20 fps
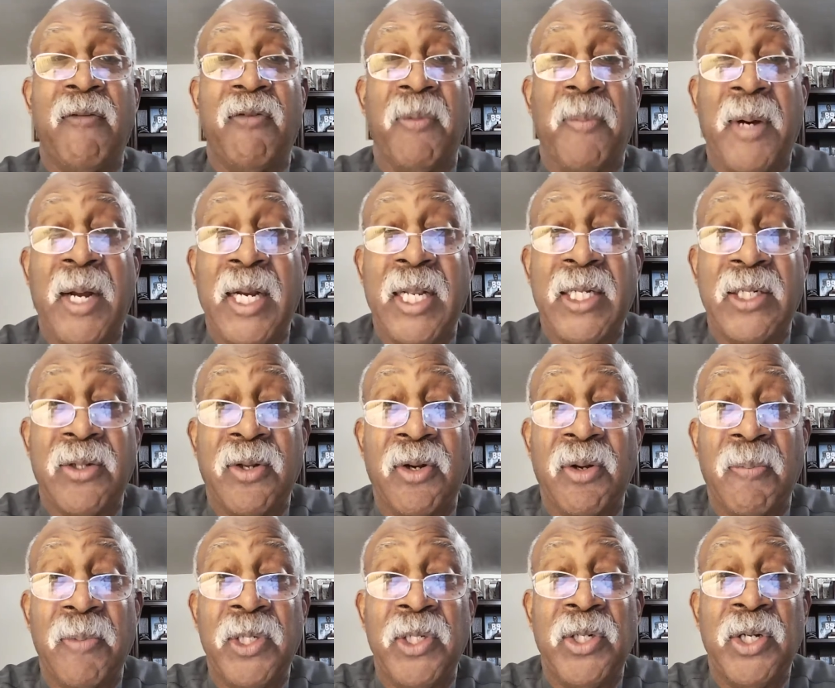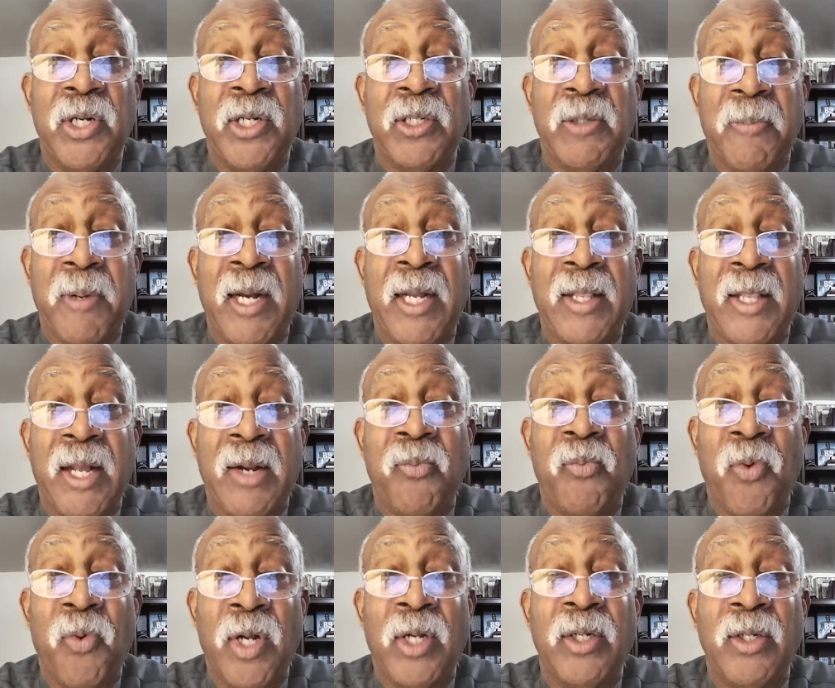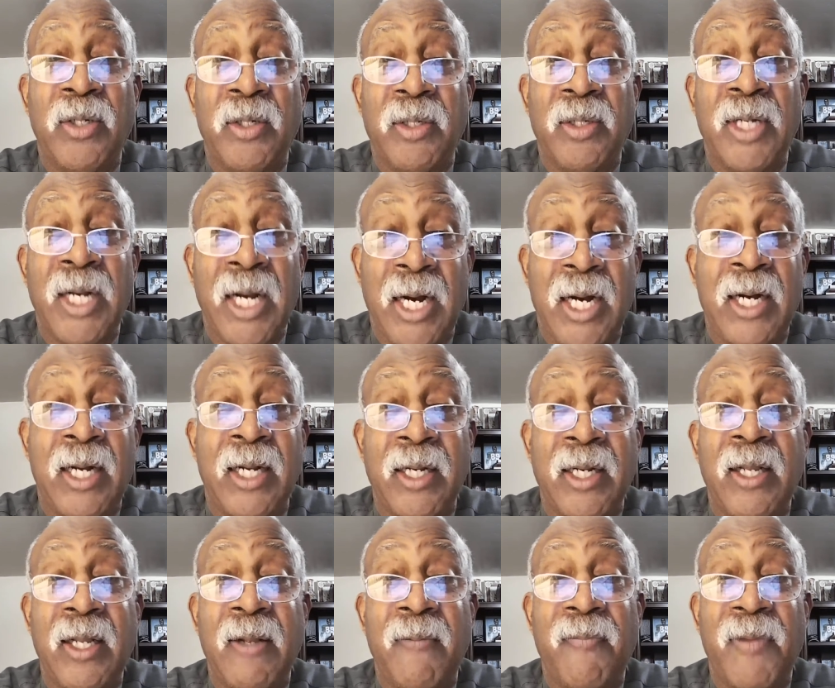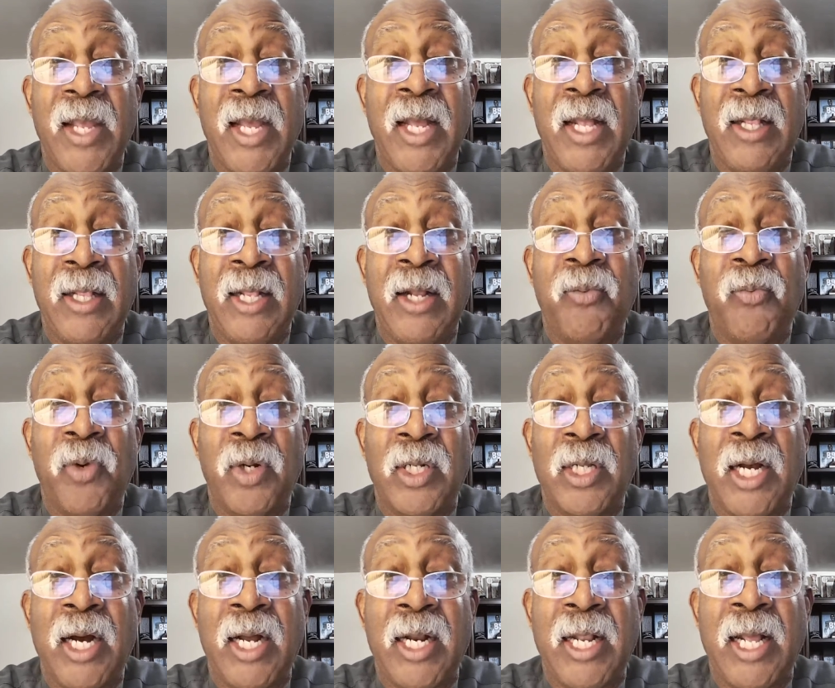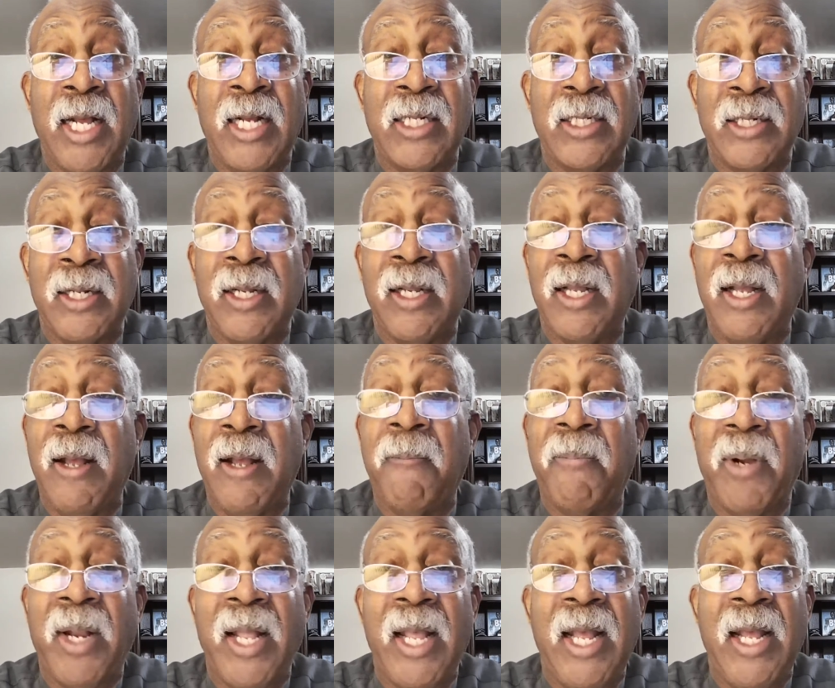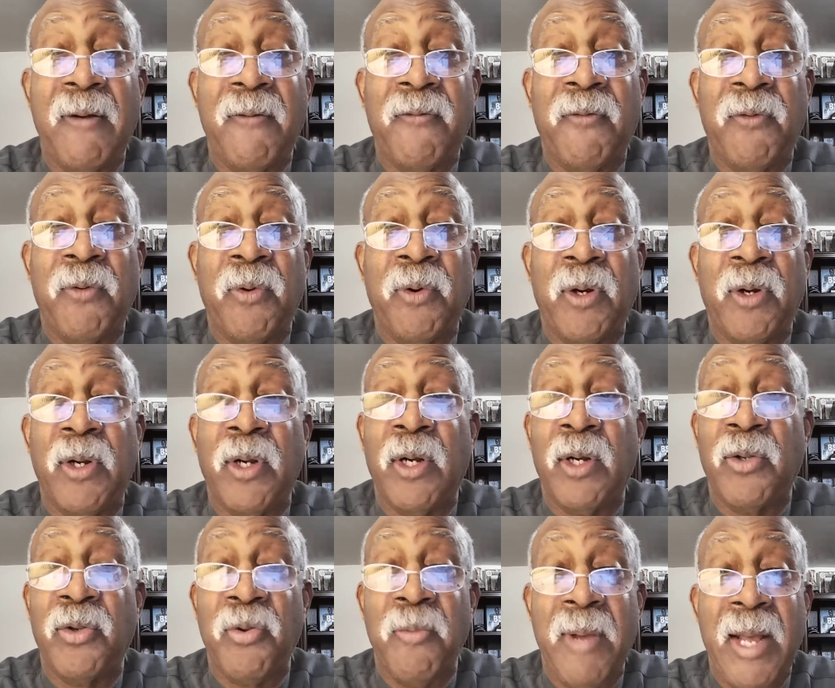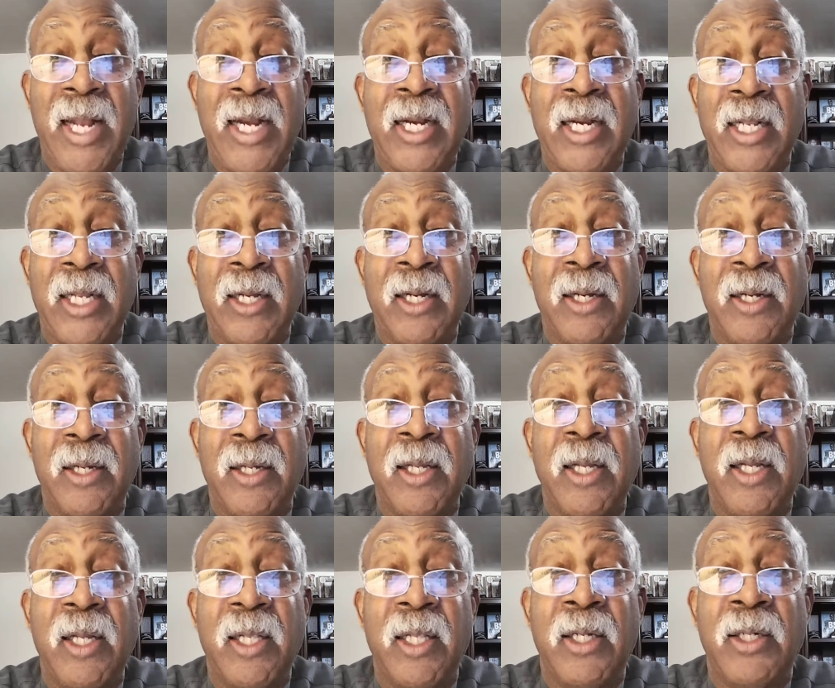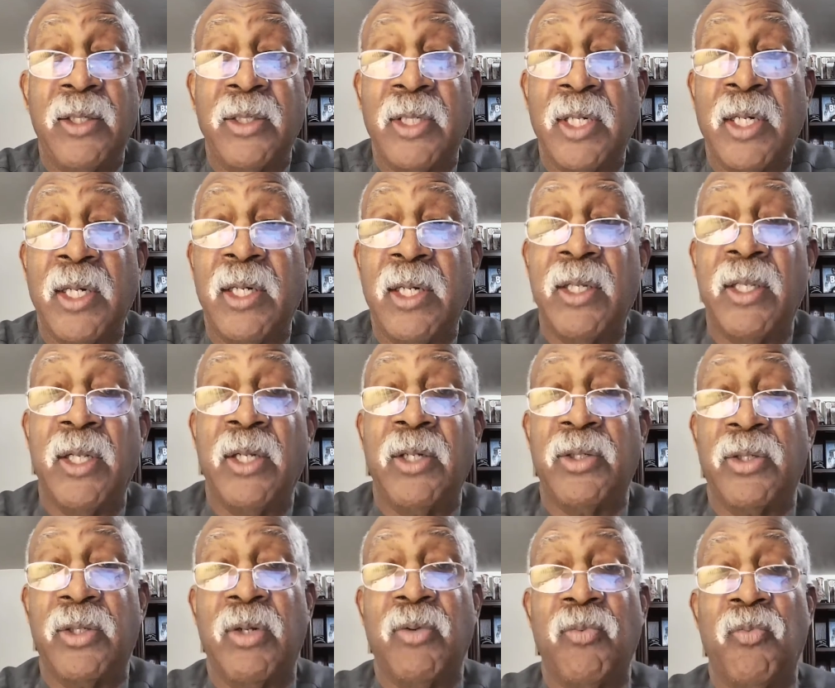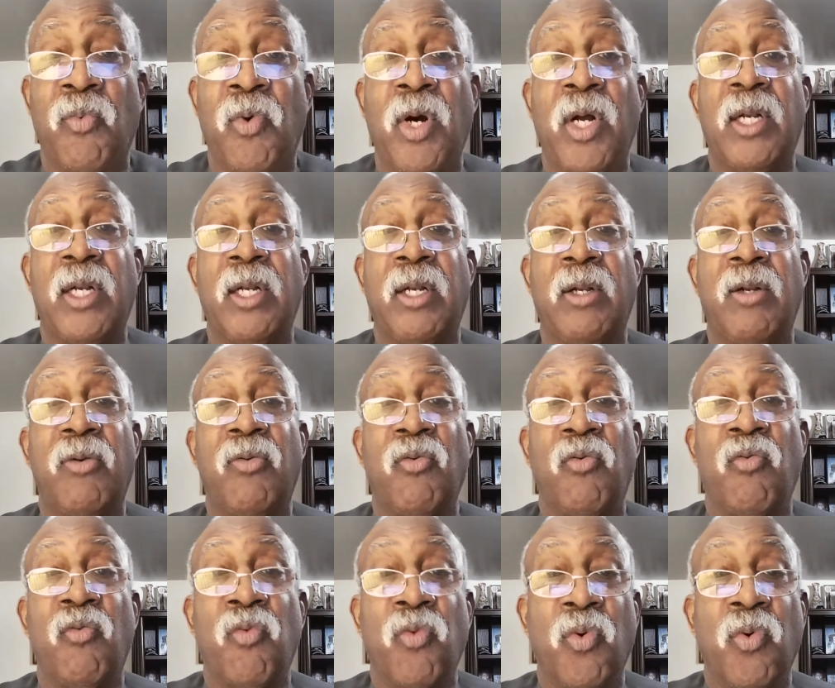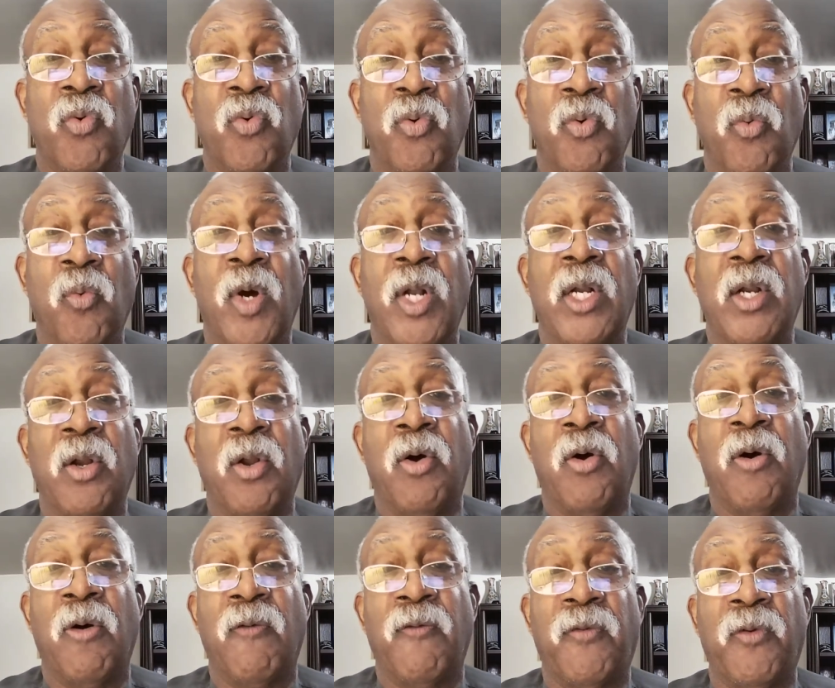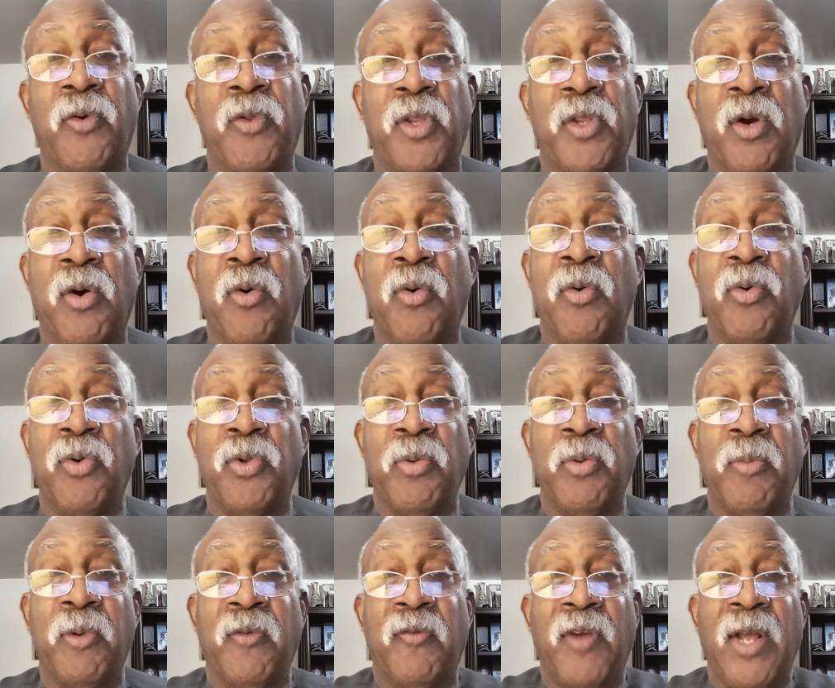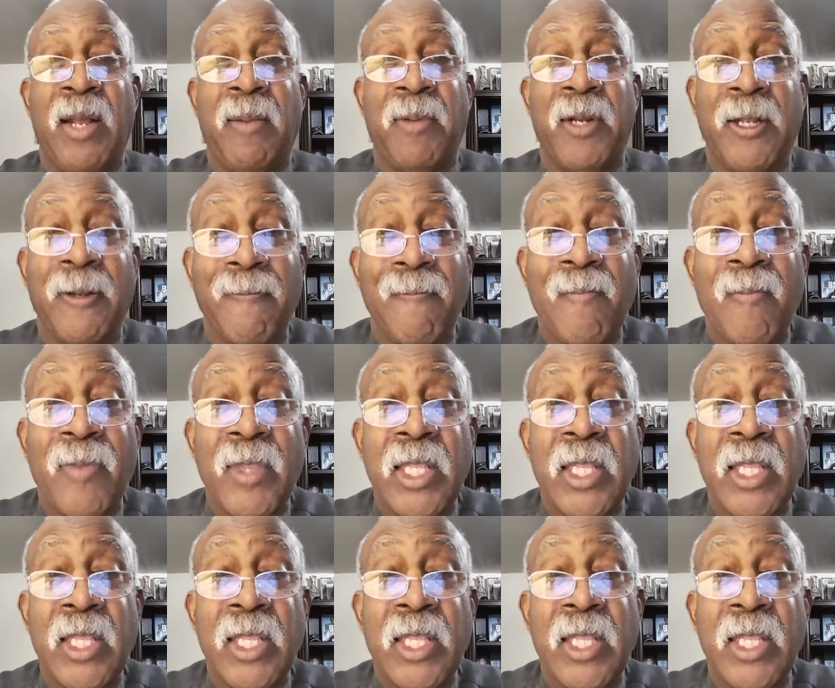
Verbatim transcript: Everybody is going to be judged by that one God. And that one God has a plan for uh, humanity, huh? There's a, there's a one rule, one law for the whole human family.